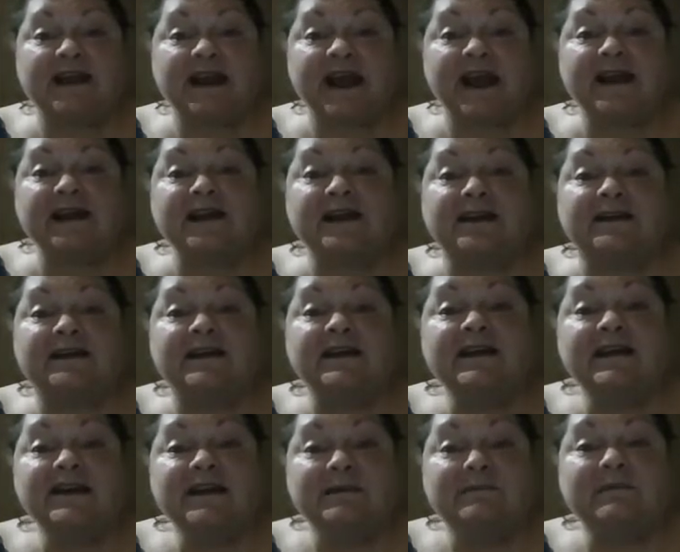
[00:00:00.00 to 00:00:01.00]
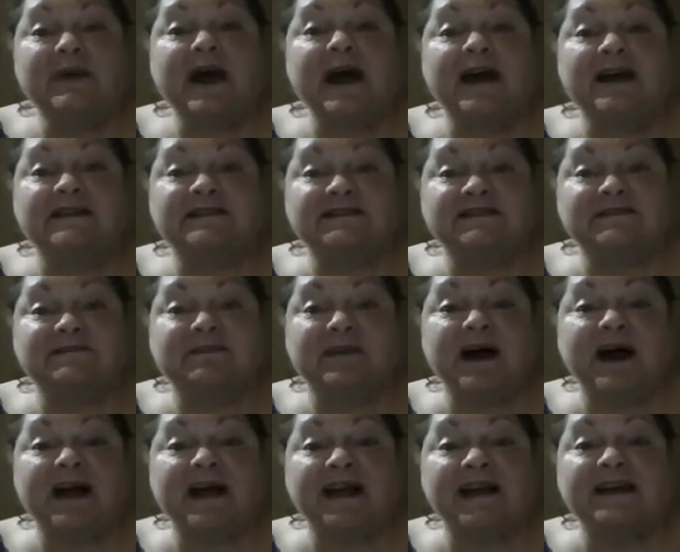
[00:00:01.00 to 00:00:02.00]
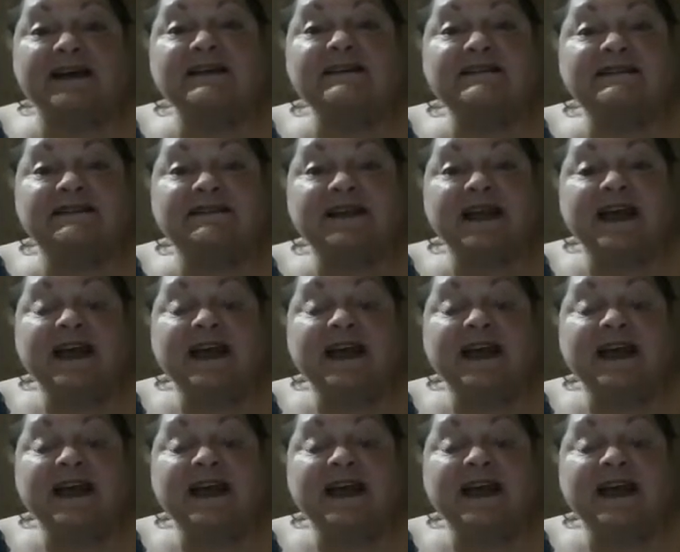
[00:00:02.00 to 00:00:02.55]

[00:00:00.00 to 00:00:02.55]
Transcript: Hannah pass by us,